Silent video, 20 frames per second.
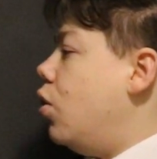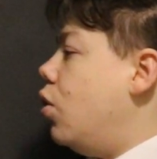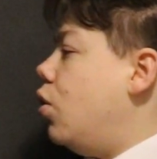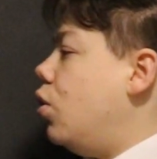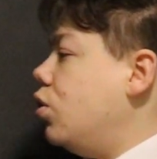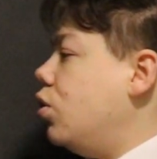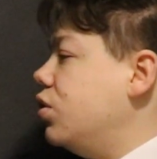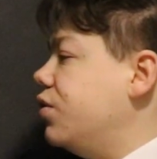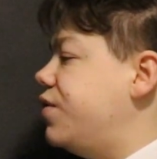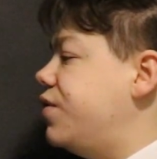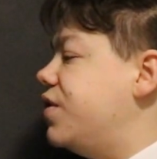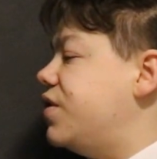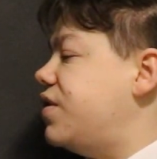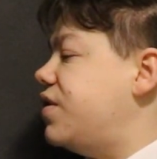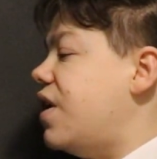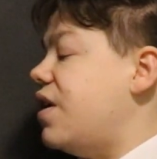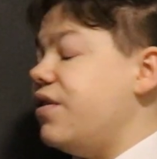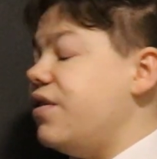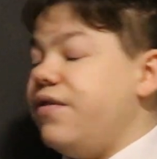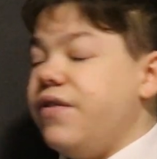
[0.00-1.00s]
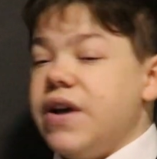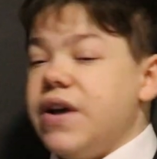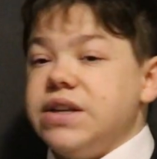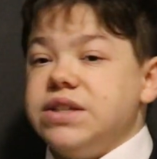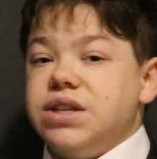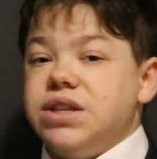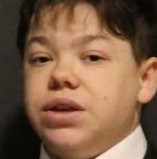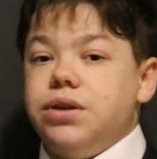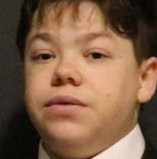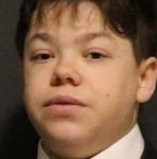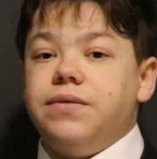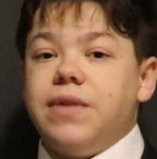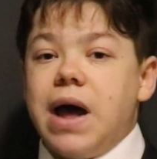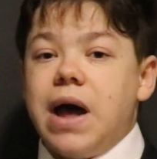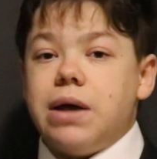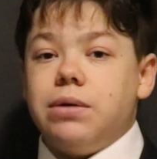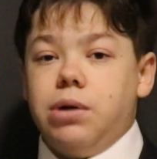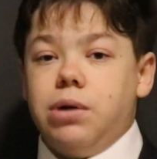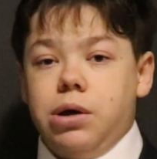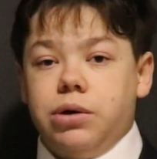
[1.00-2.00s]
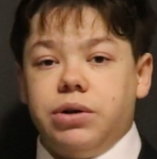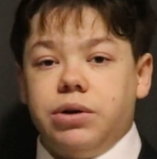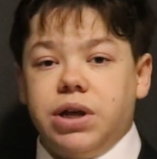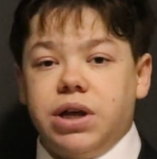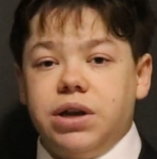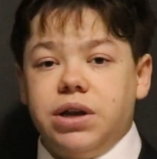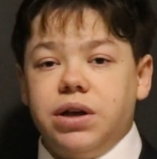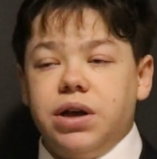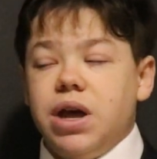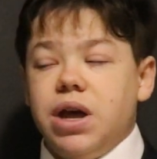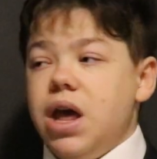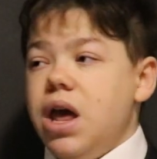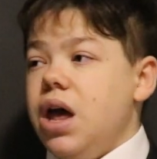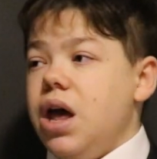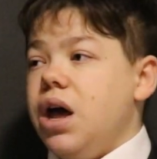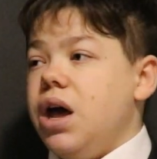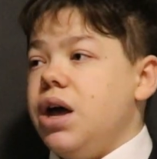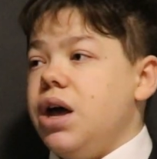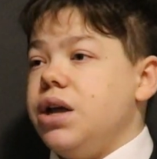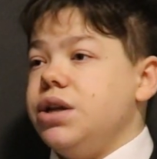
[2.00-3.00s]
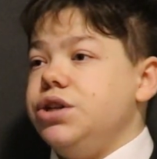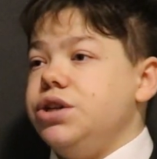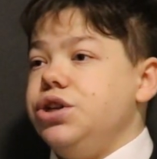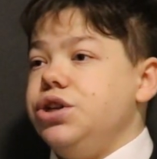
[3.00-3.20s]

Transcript: all of the sound effects that you've downloaded and